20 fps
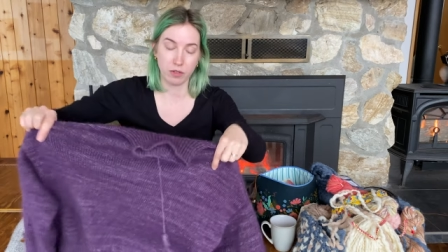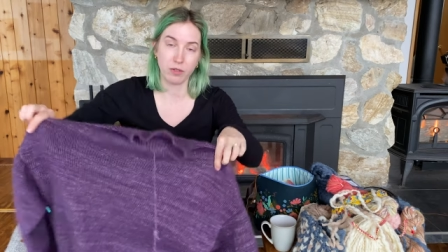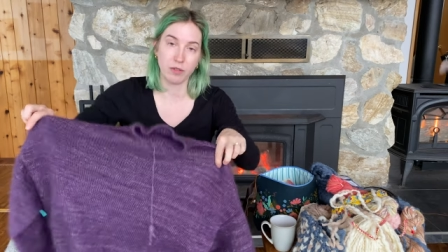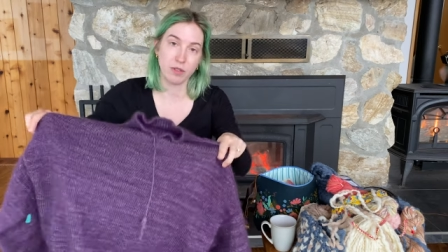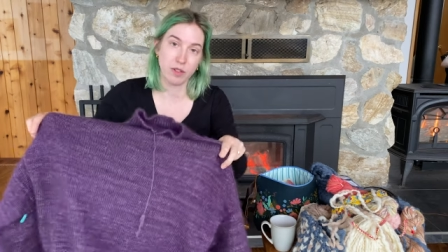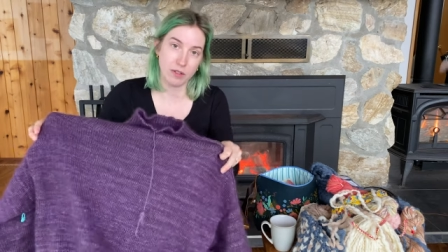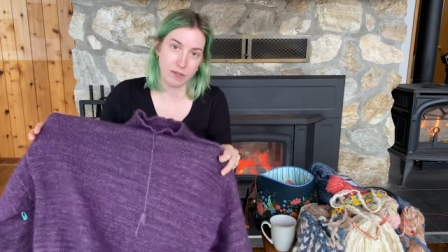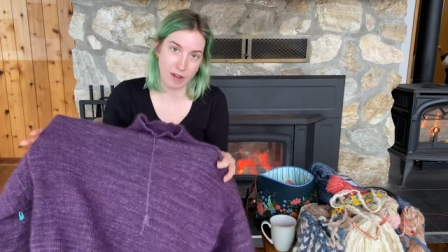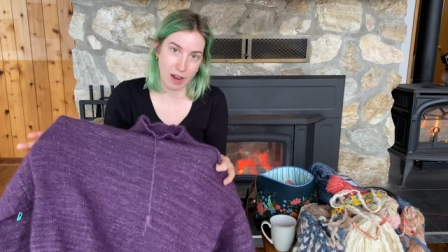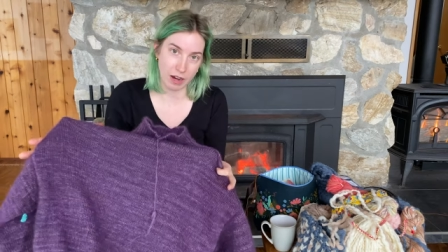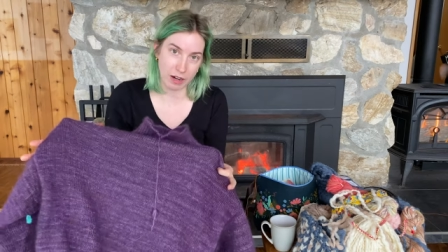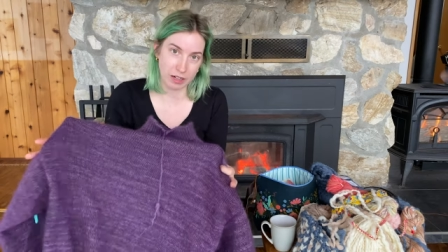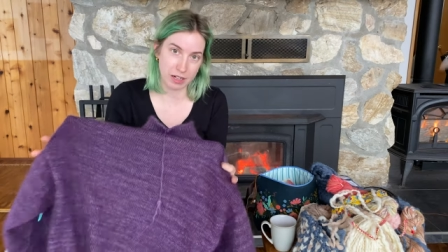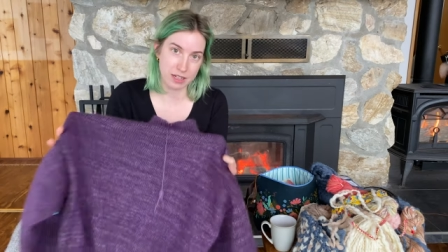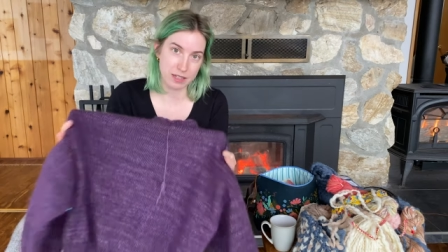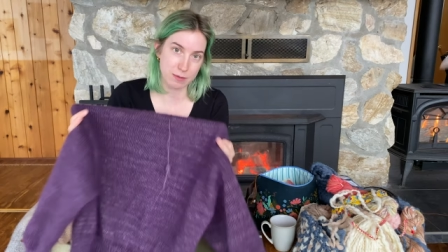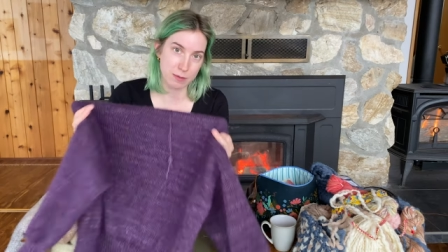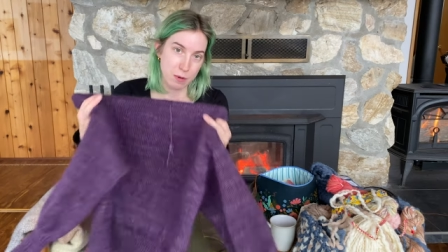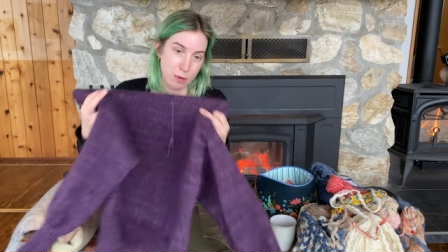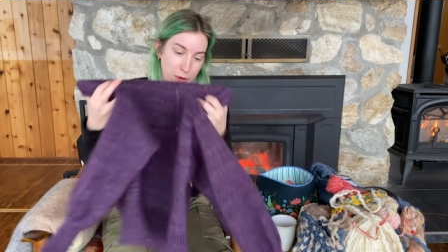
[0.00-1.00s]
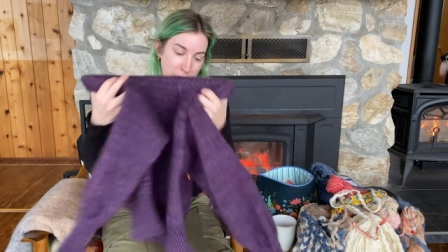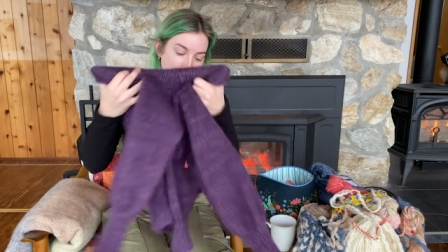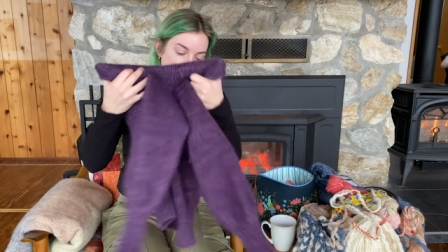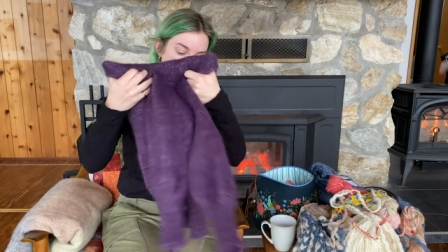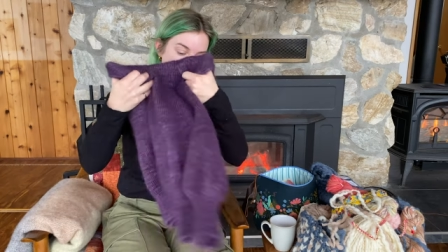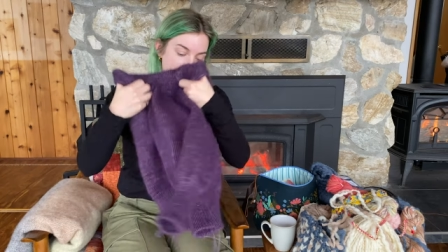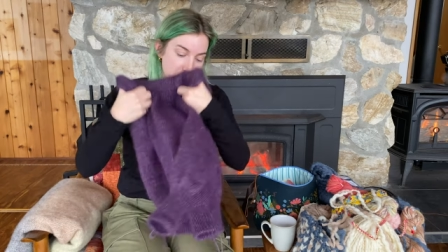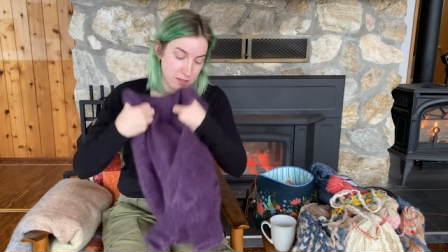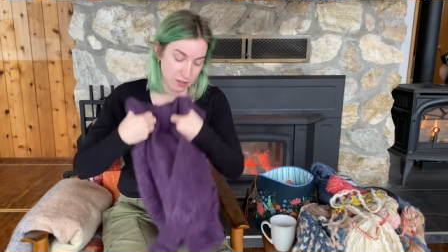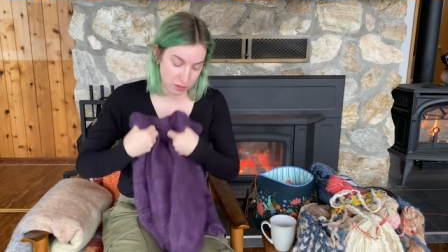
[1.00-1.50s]
the virus, we weren't
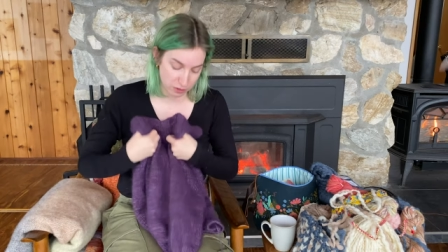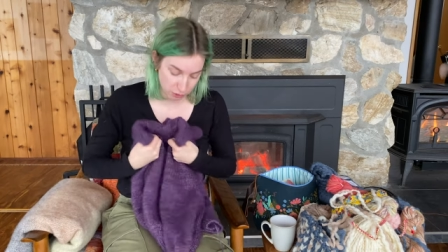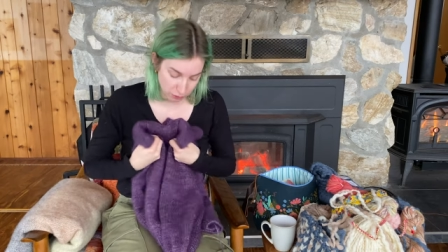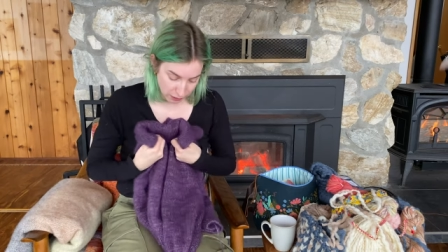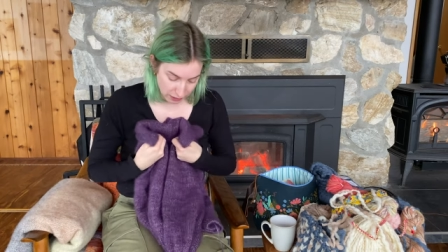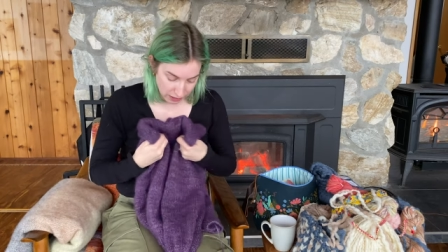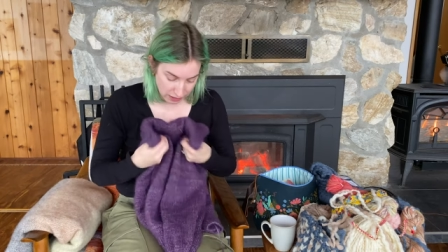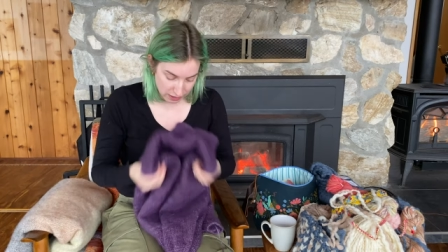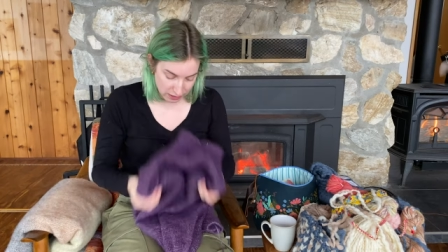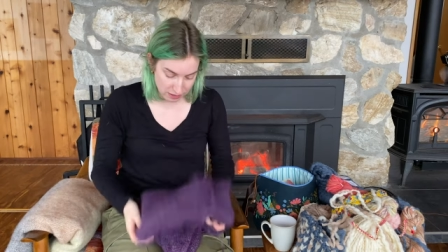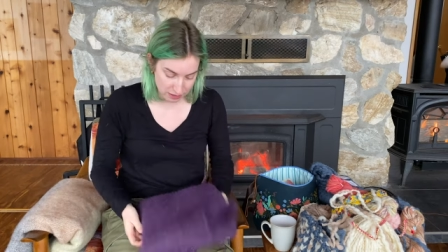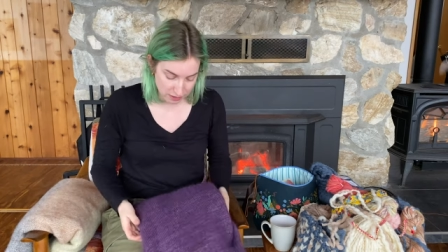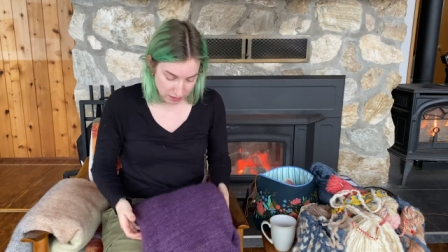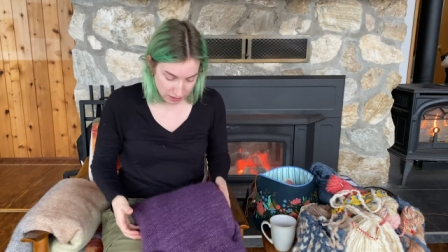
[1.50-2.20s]
able to do it.